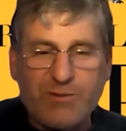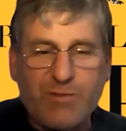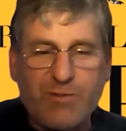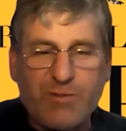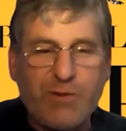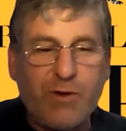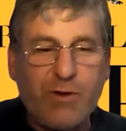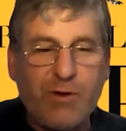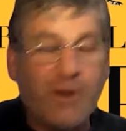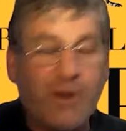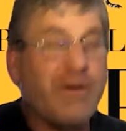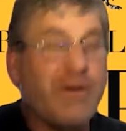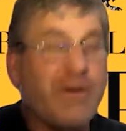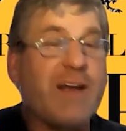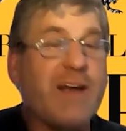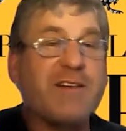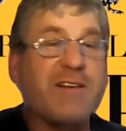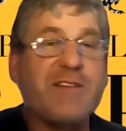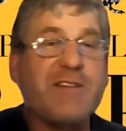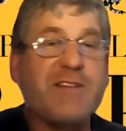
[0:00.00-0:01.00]
before I
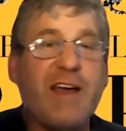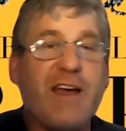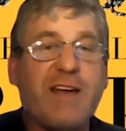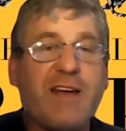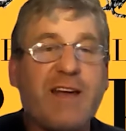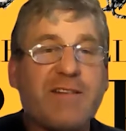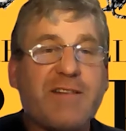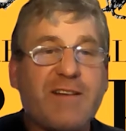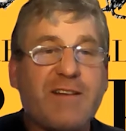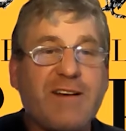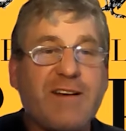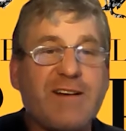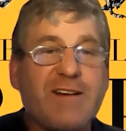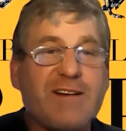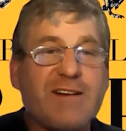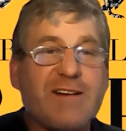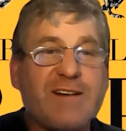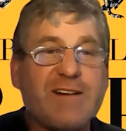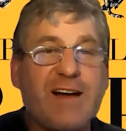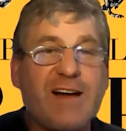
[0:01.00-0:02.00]
forget to say it,
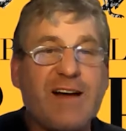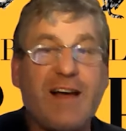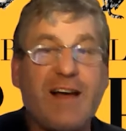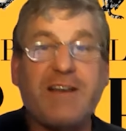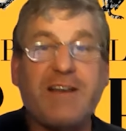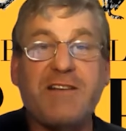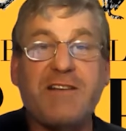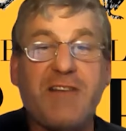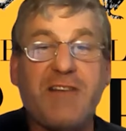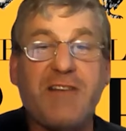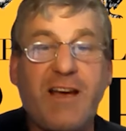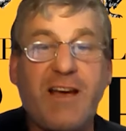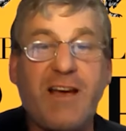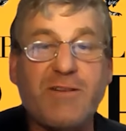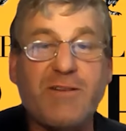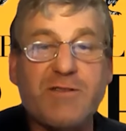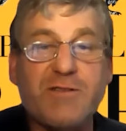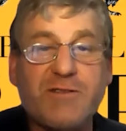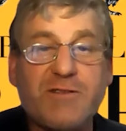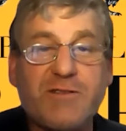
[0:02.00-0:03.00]
honey
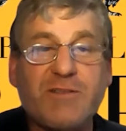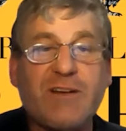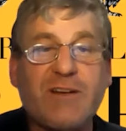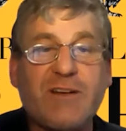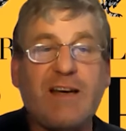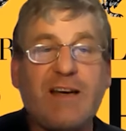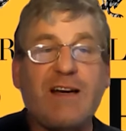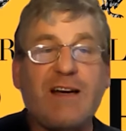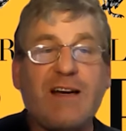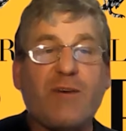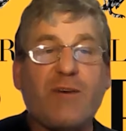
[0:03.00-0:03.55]
sales uh,